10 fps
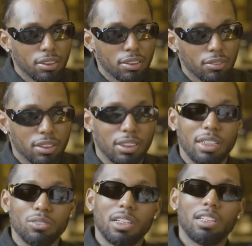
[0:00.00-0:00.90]
Was the
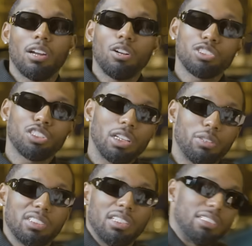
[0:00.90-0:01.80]
dad was like, yo, I'll show you how
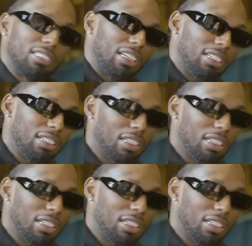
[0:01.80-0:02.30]
it's done, son.